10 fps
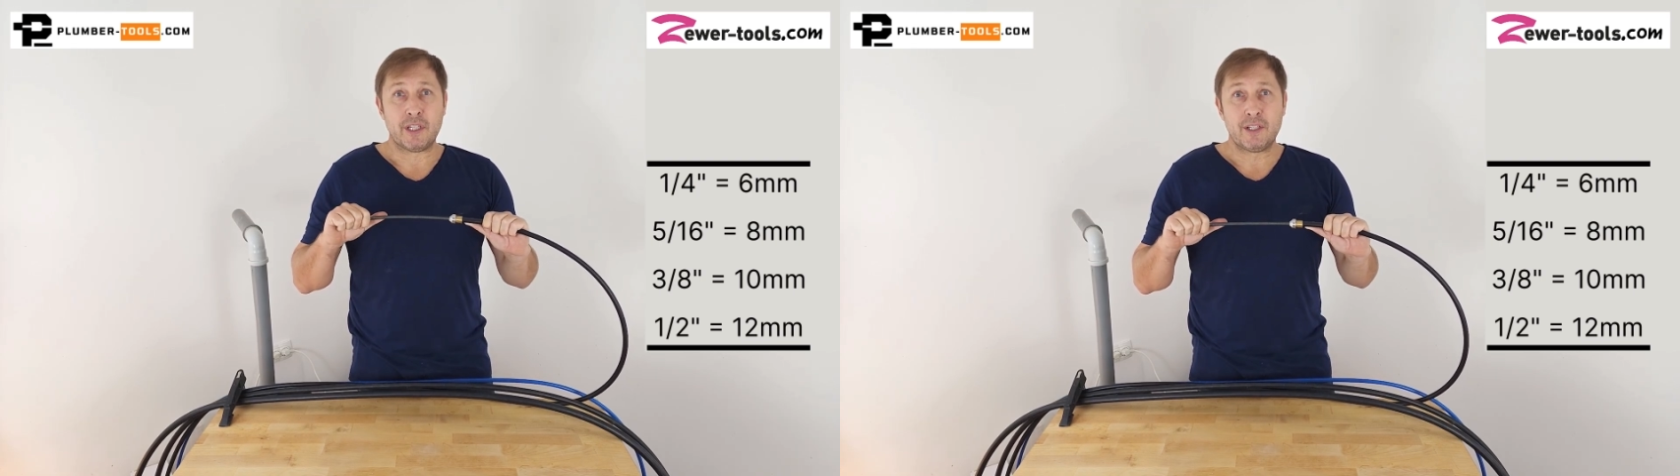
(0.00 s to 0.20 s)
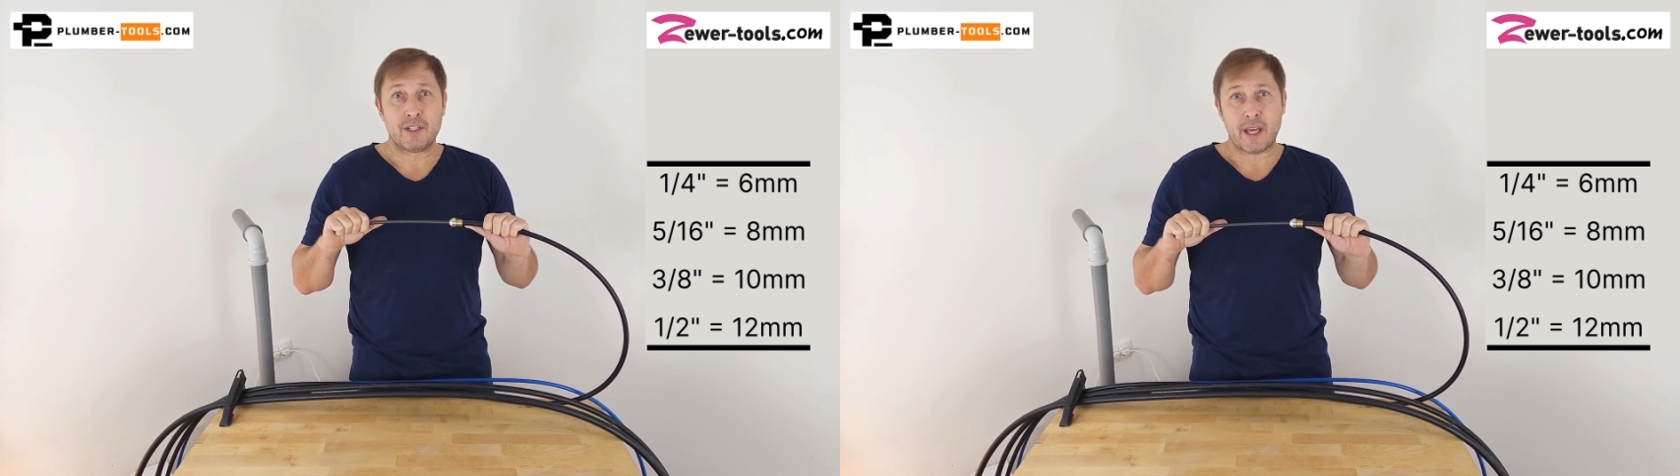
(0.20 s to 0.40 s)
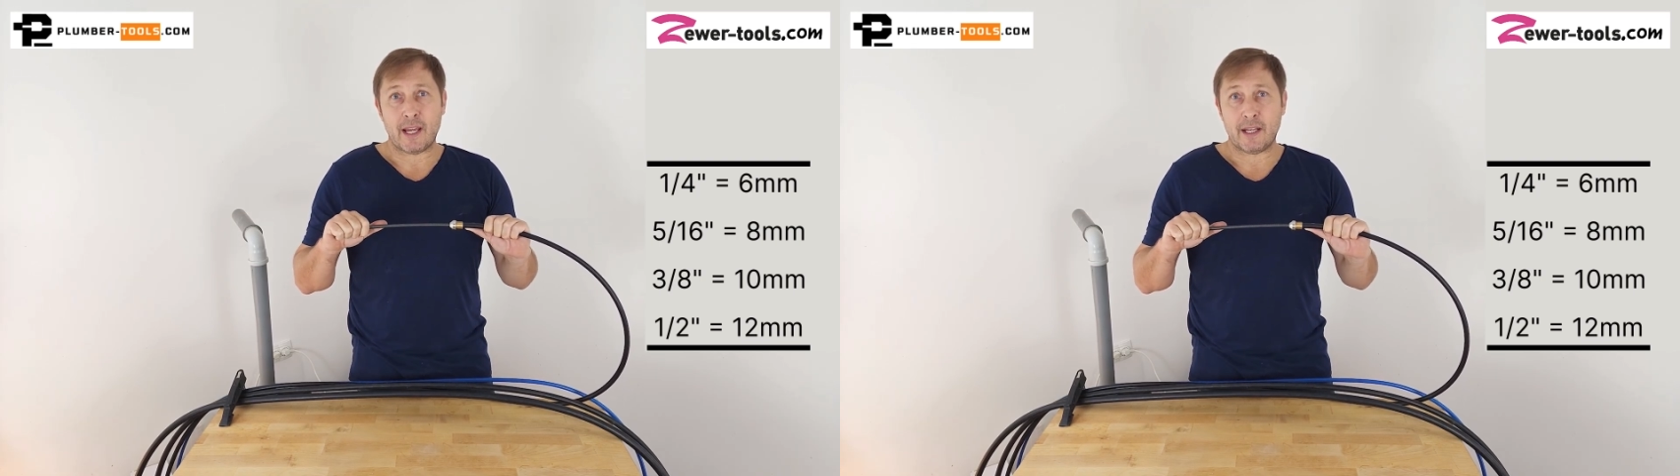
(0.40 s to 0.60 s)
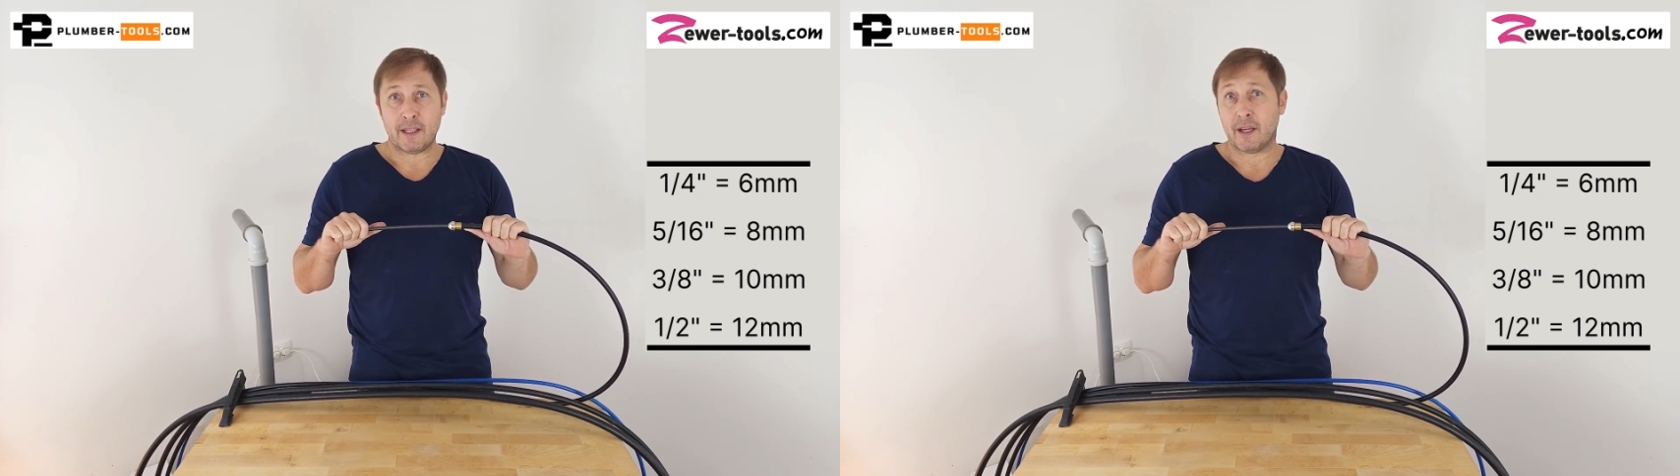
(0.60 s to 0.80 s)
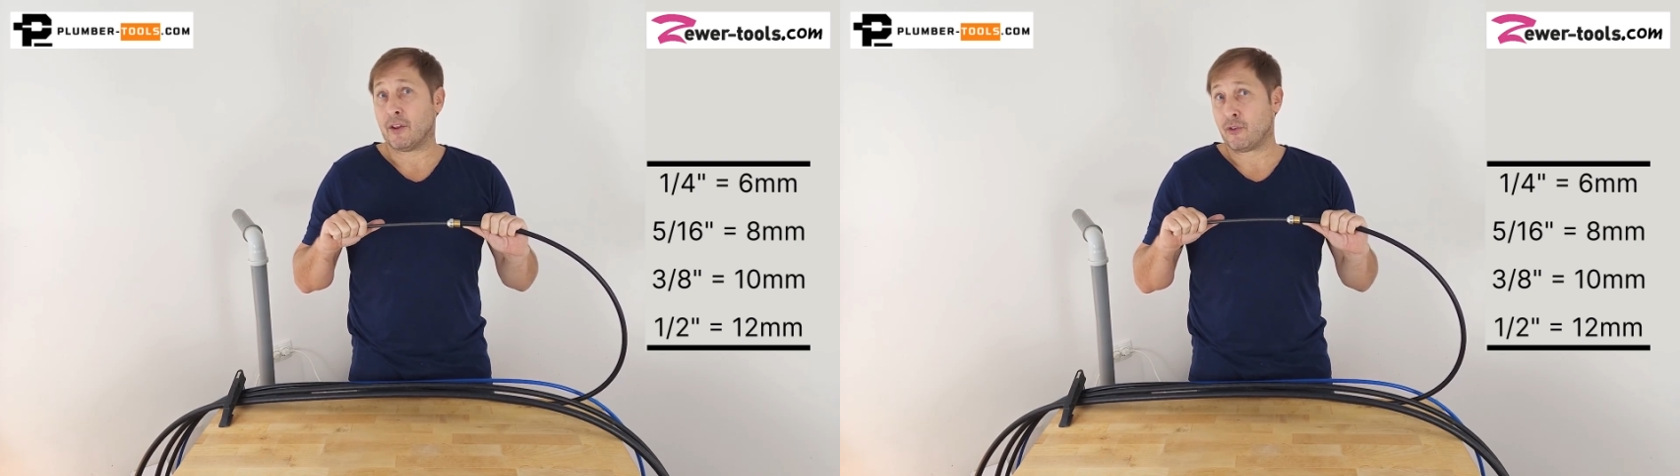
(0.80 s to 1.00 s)

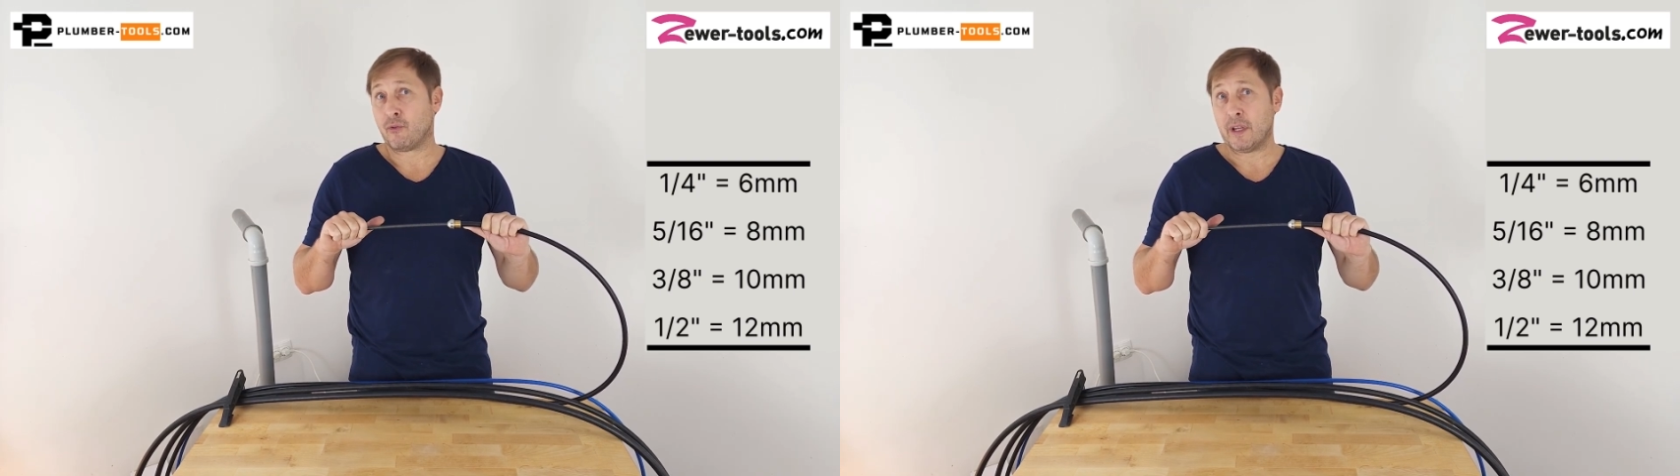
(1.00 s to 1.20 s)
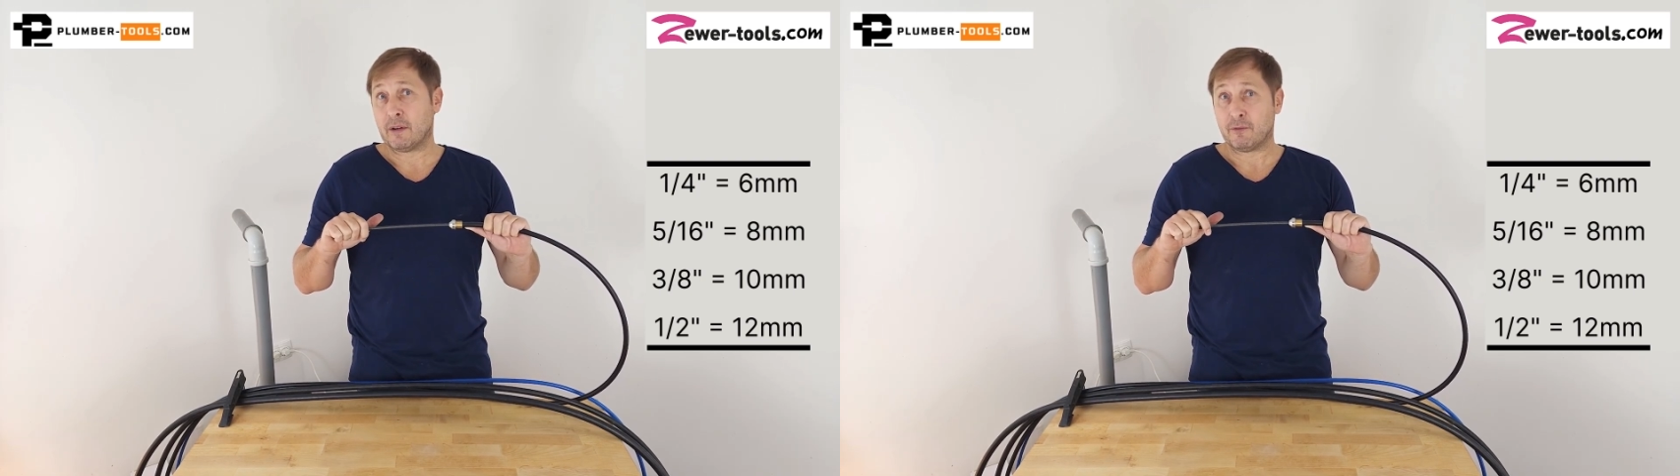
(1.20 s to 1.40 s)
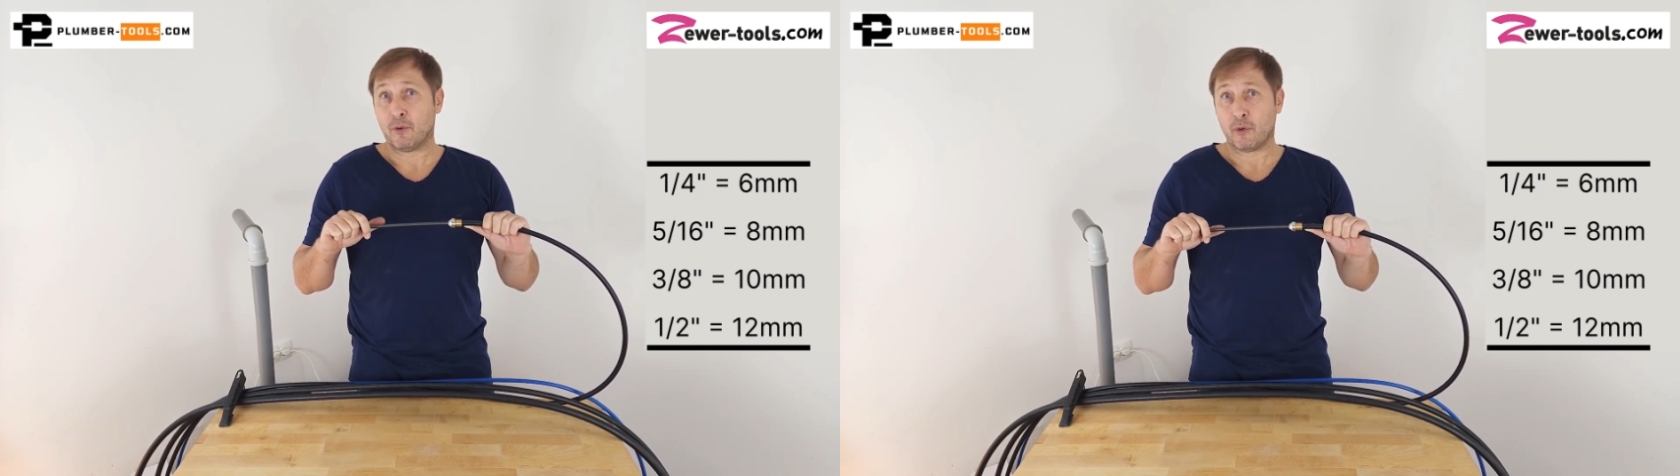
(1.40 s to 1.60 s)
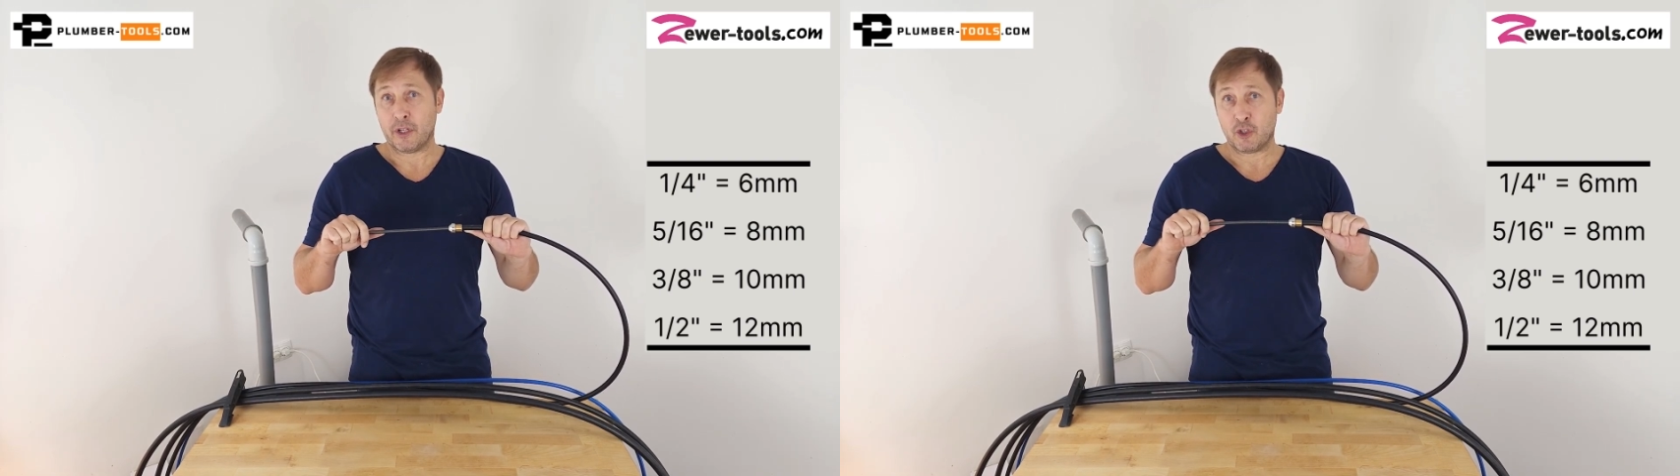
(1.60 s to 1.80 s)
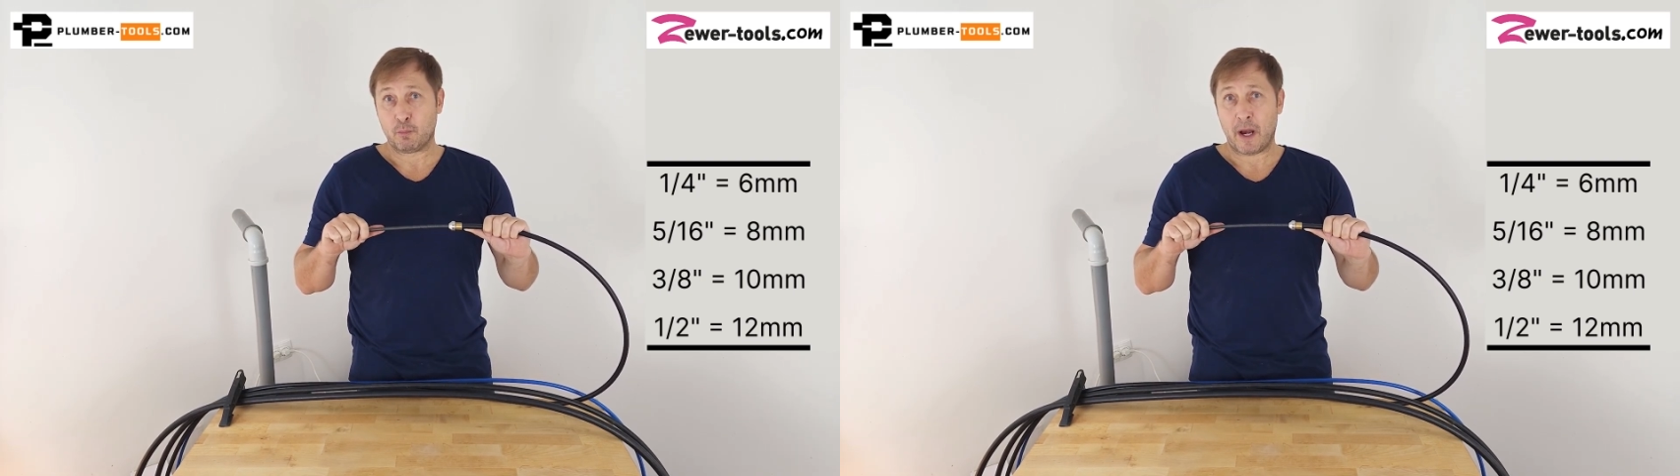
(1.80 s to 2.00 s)
descaling a 3 and 4
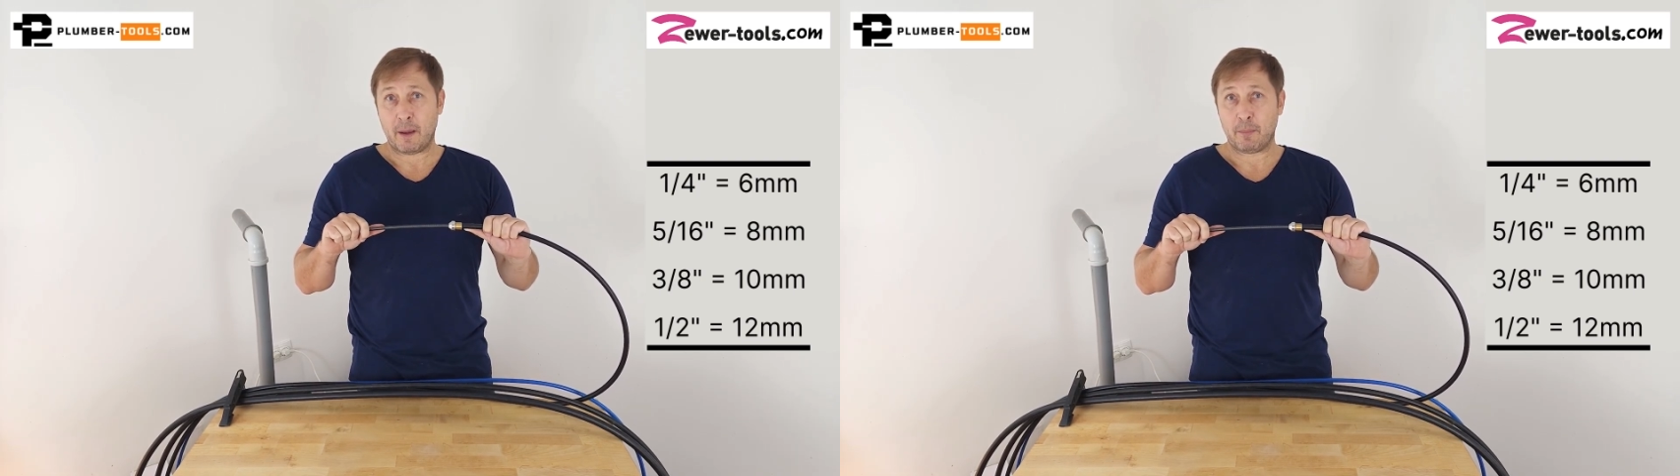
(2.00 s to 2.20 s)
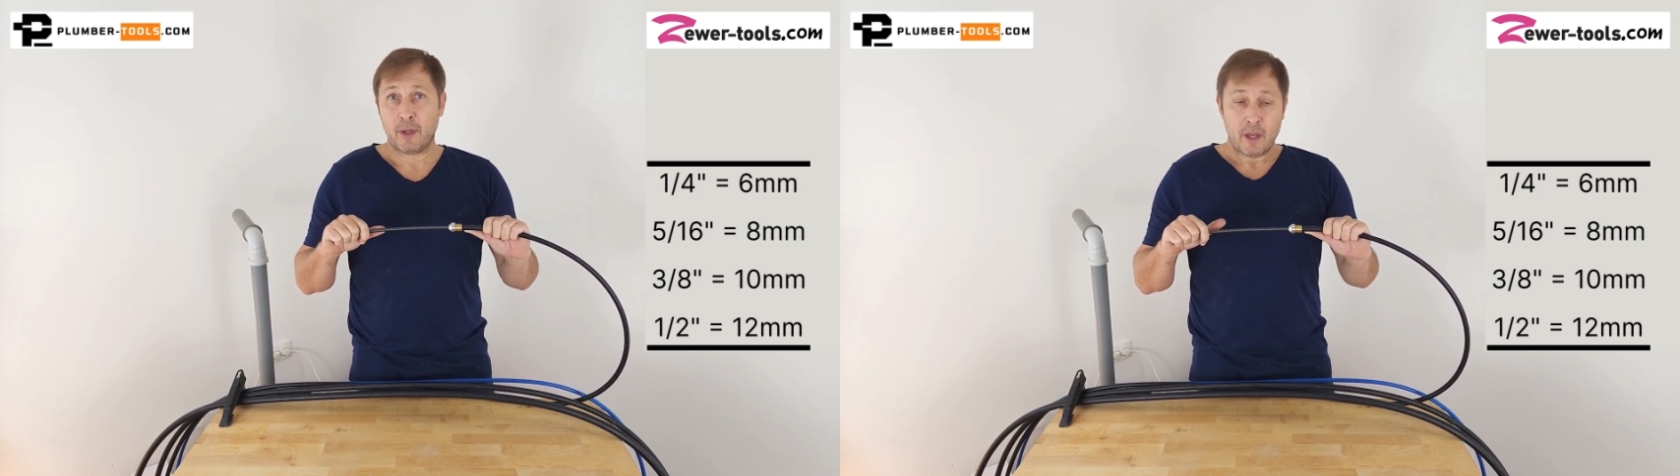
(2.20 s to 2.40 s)
inch pipe.